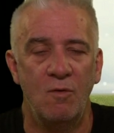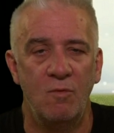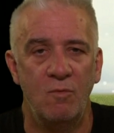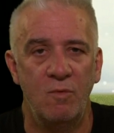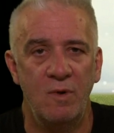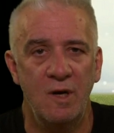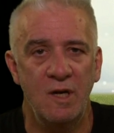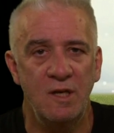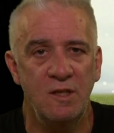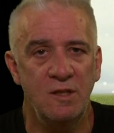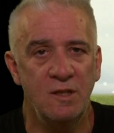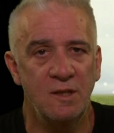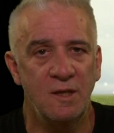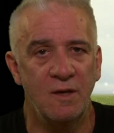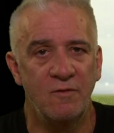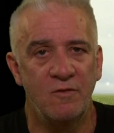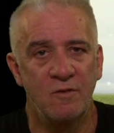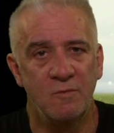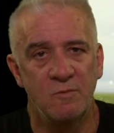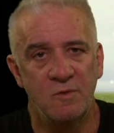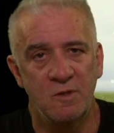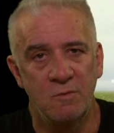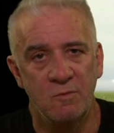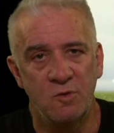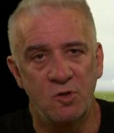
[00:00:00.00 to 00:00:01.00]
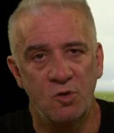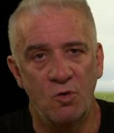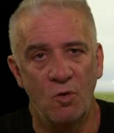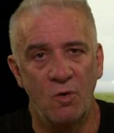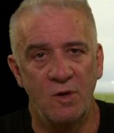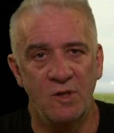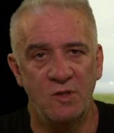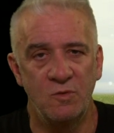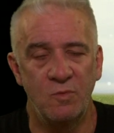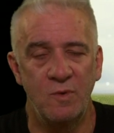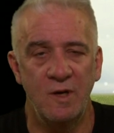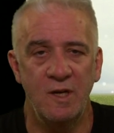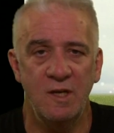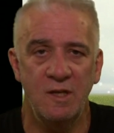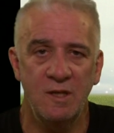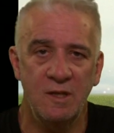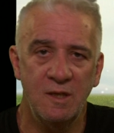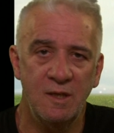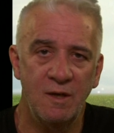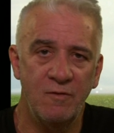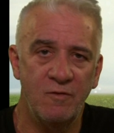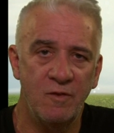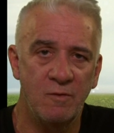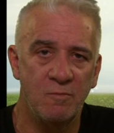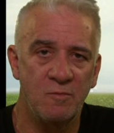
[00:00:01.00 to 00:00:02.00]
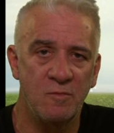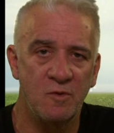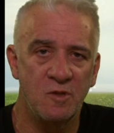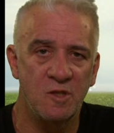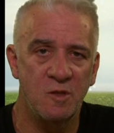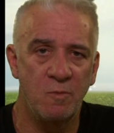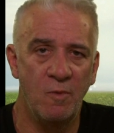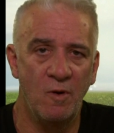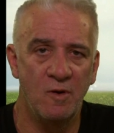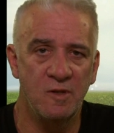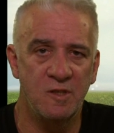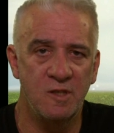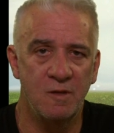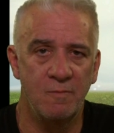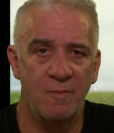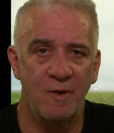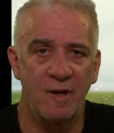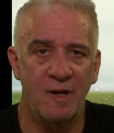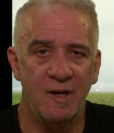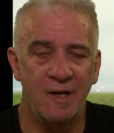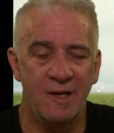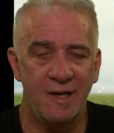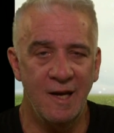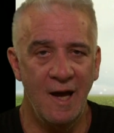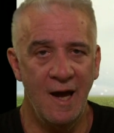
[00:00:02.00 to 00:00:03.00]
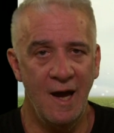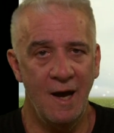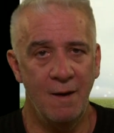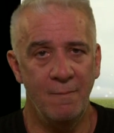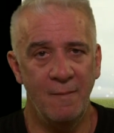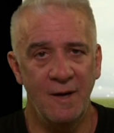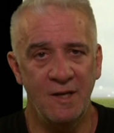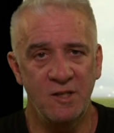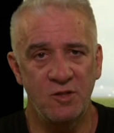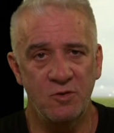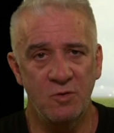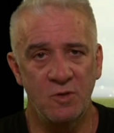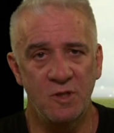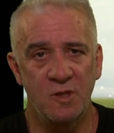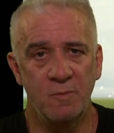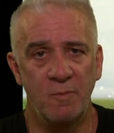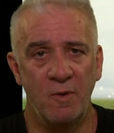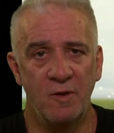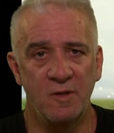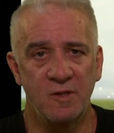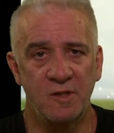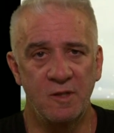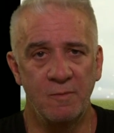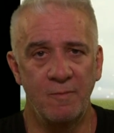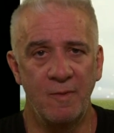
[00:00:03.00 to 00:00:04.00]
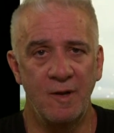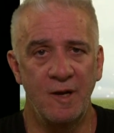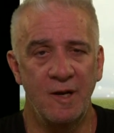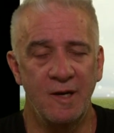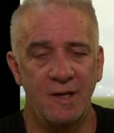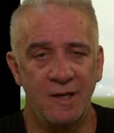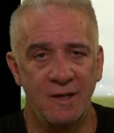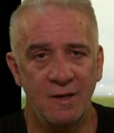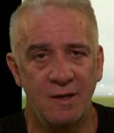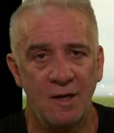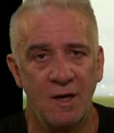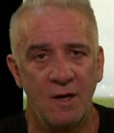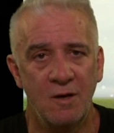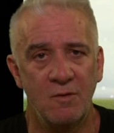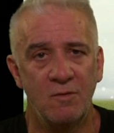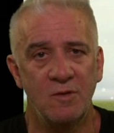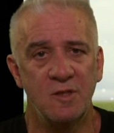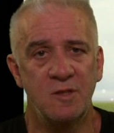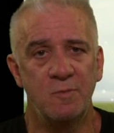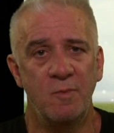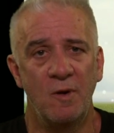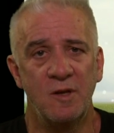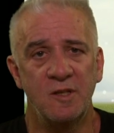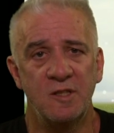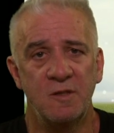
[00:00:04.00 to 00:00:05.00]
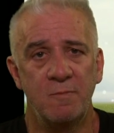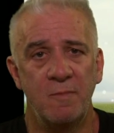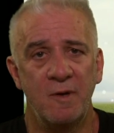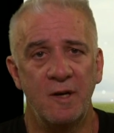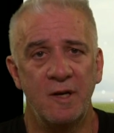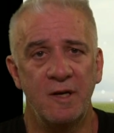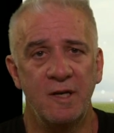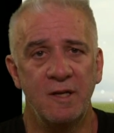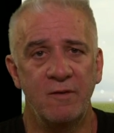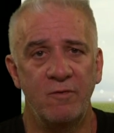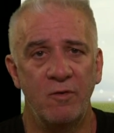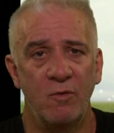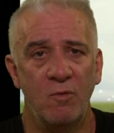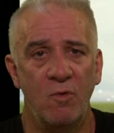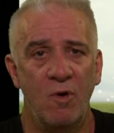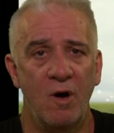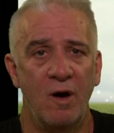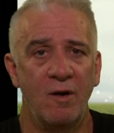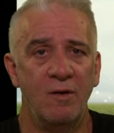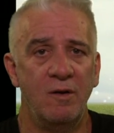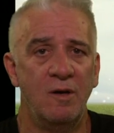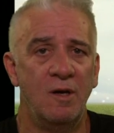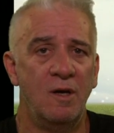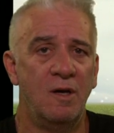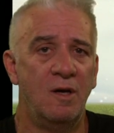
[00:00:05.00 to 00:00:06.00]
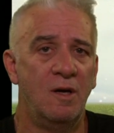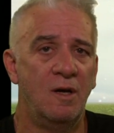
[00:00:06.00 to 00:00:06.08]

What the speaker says: Where do you give them some choice? Where do you give them responsibility? How much responsibility? Responsibility for what?